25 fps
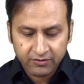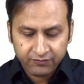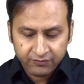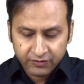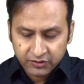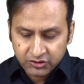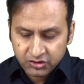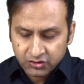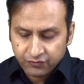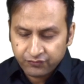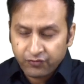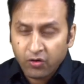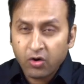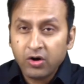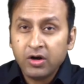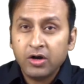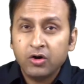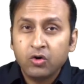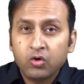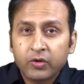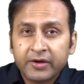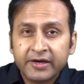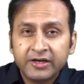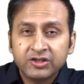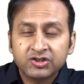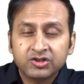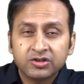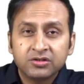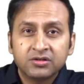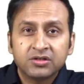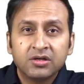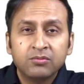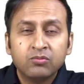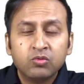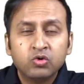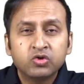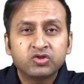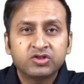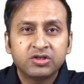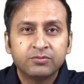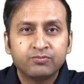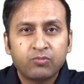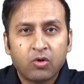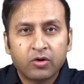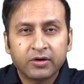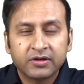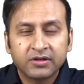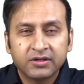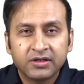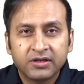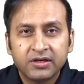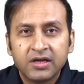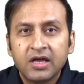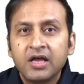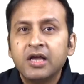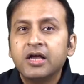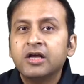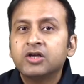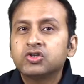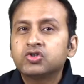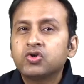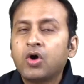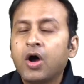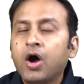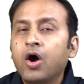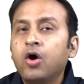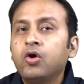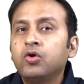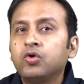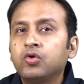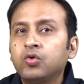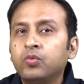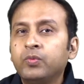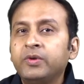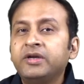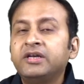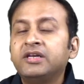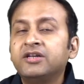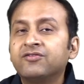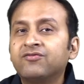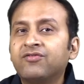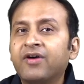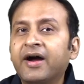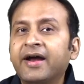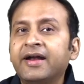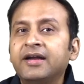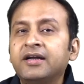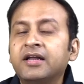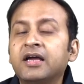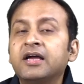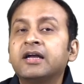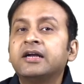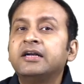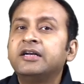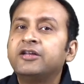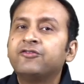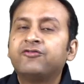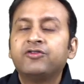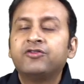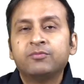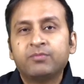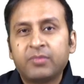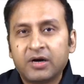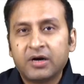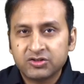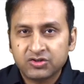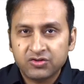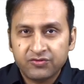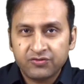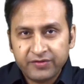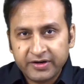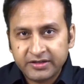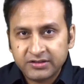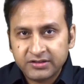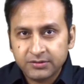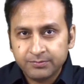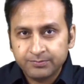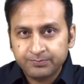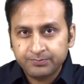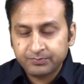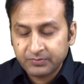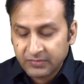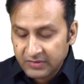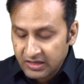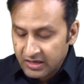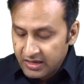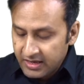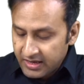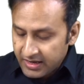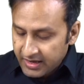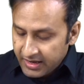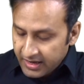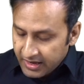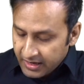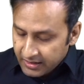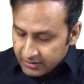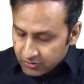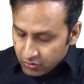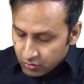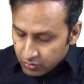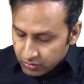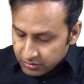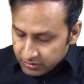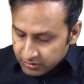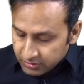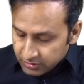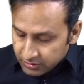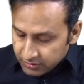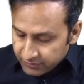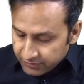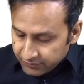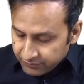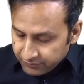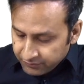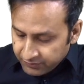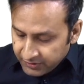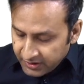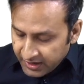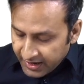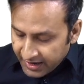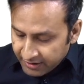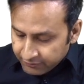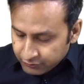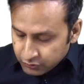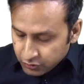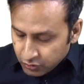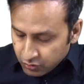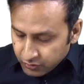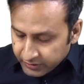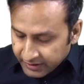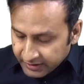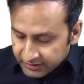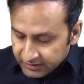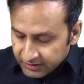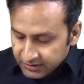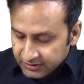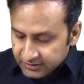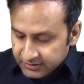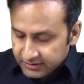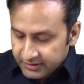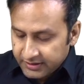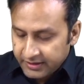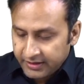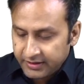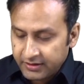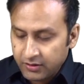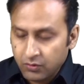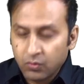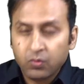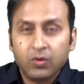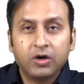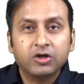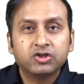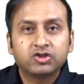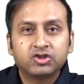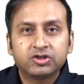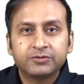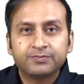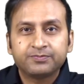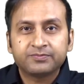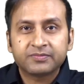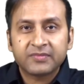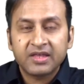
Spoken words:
First of all, location, the most important thing. So how do we divide different parts of rectum? So we have to look at the anal verge.